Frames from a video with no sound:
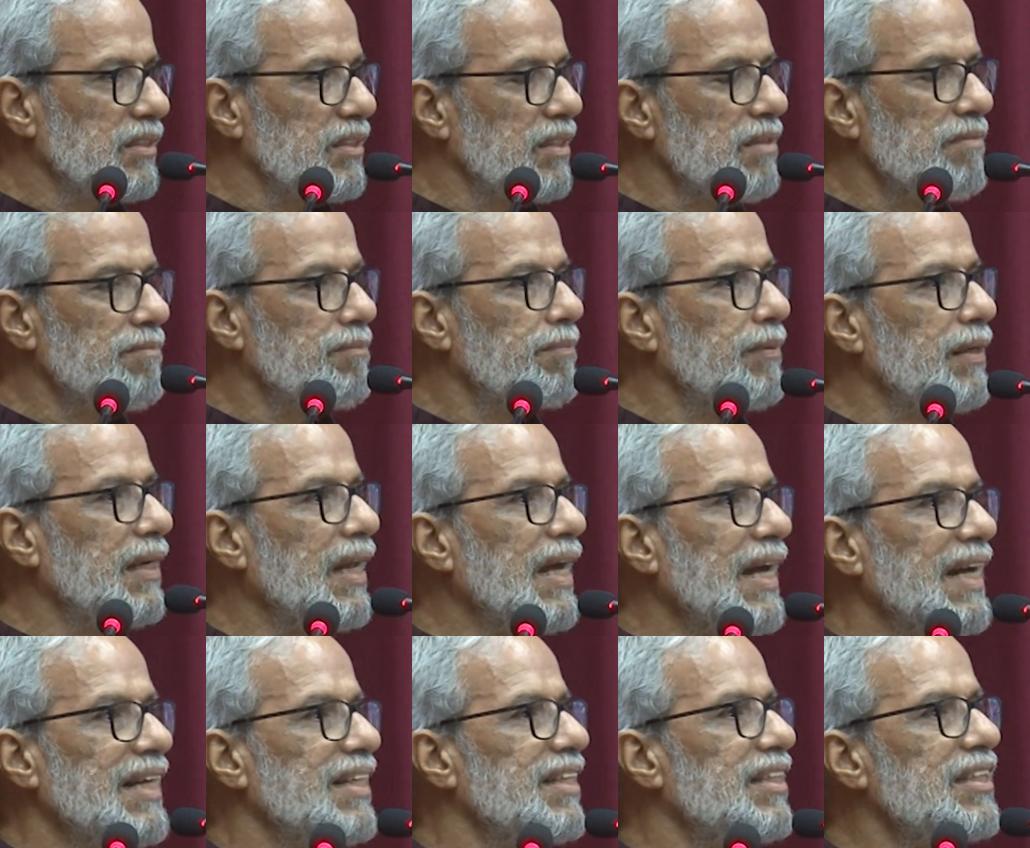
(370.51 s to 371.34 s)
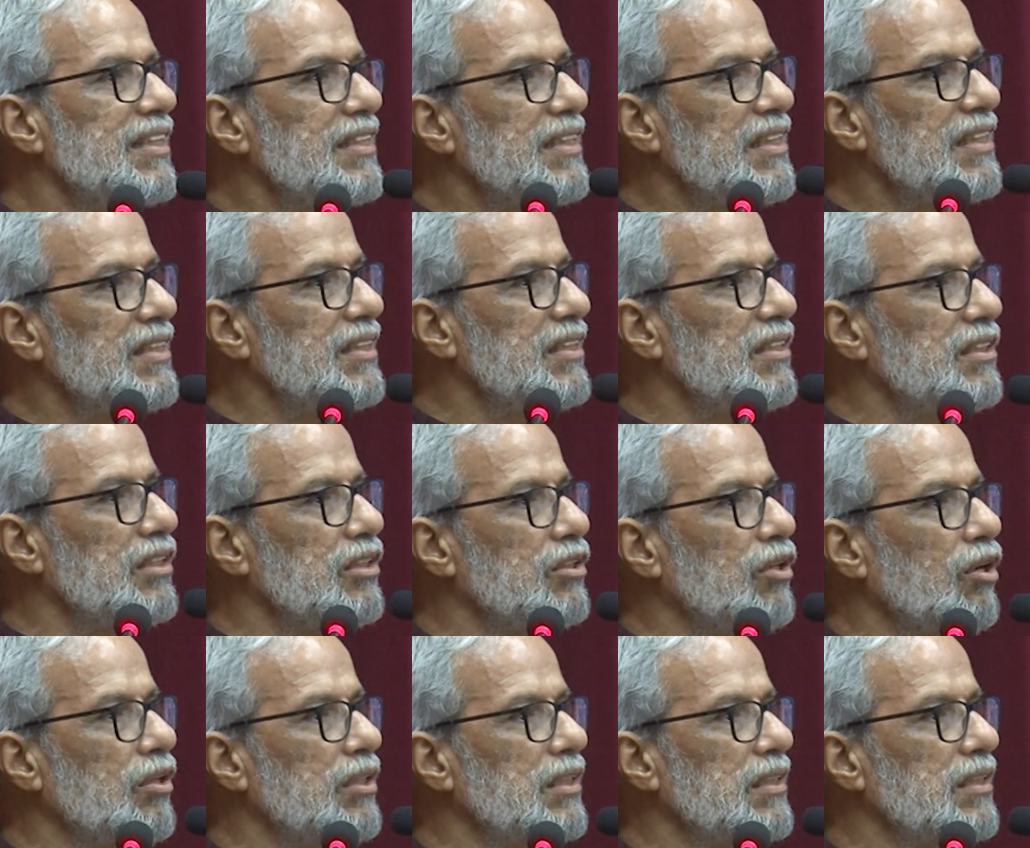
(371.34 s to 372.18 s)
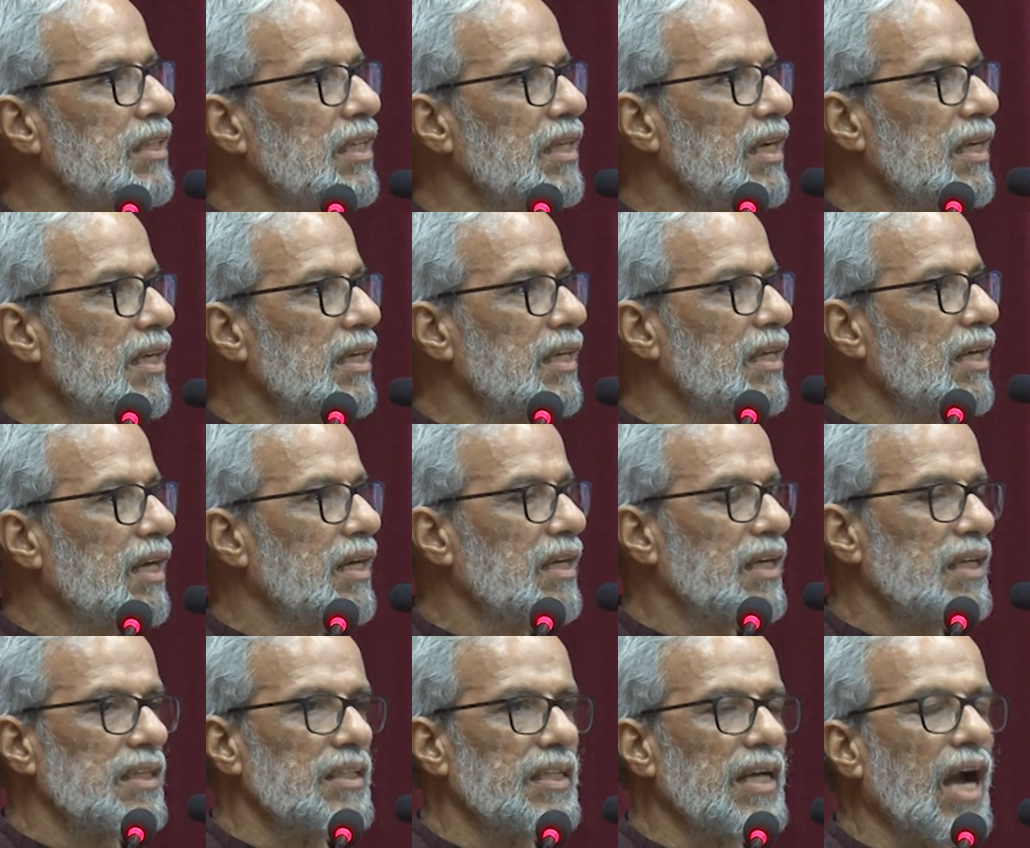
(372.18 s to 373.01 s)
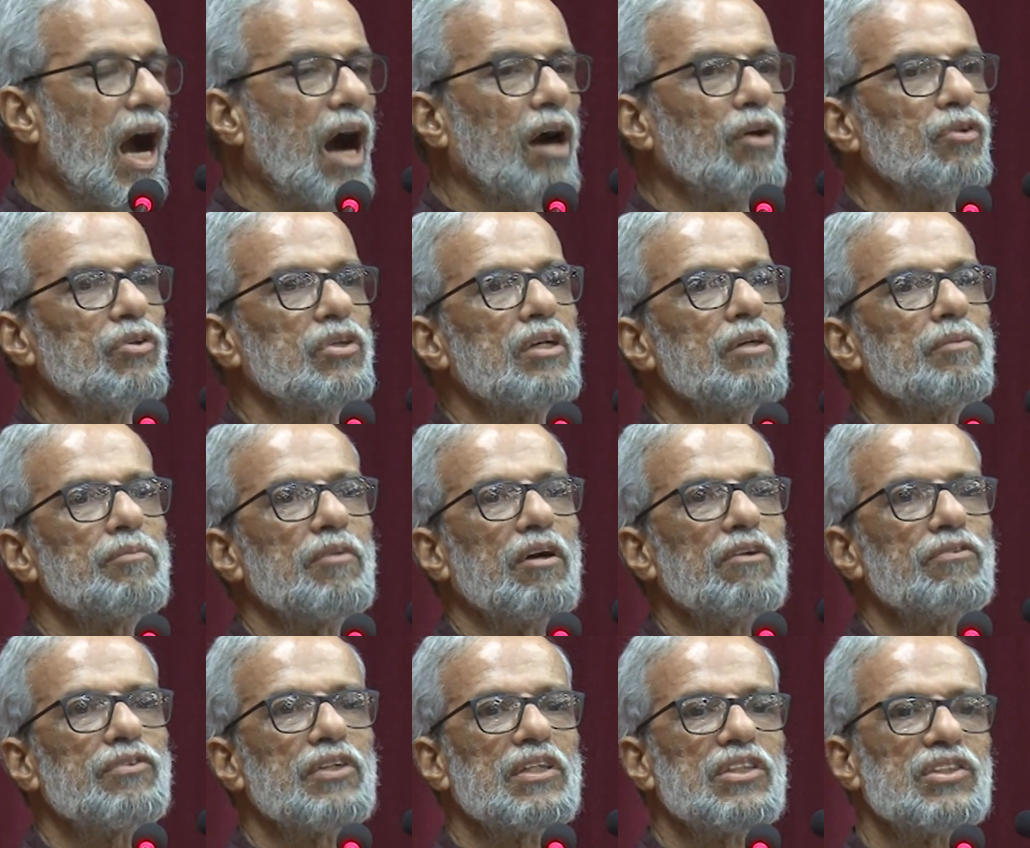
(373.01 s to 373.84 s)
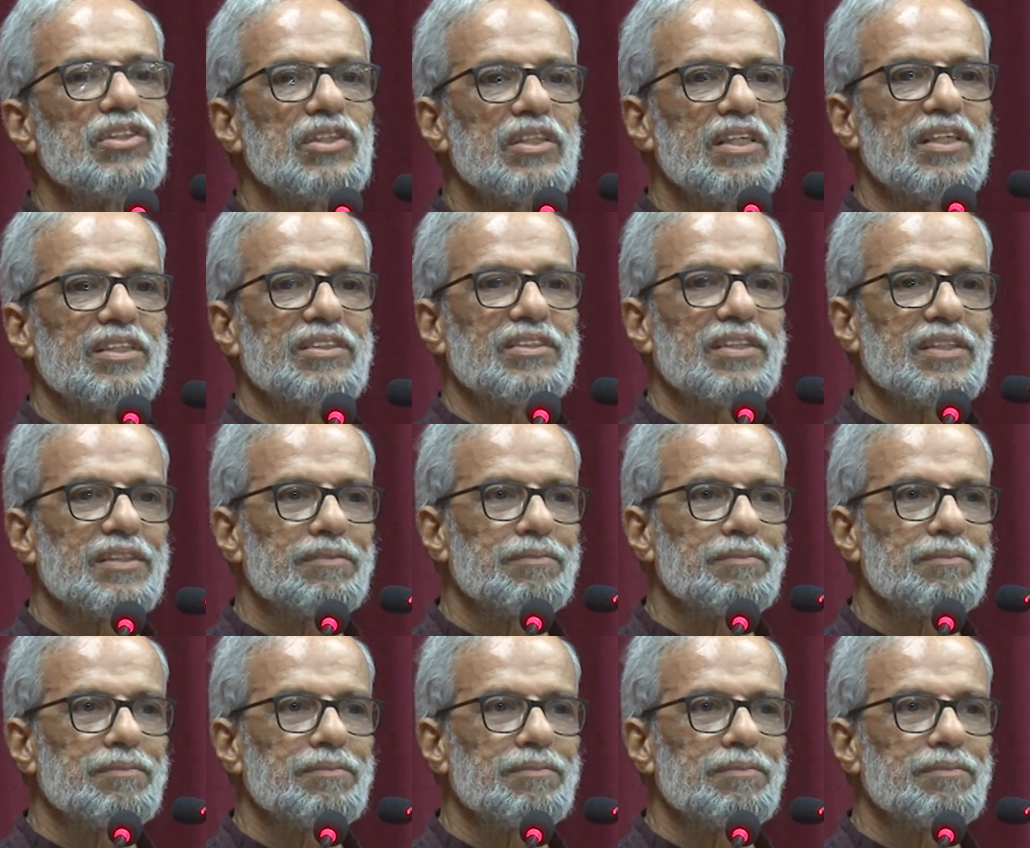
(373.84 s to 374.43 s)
Simple. This is not the outcome of research.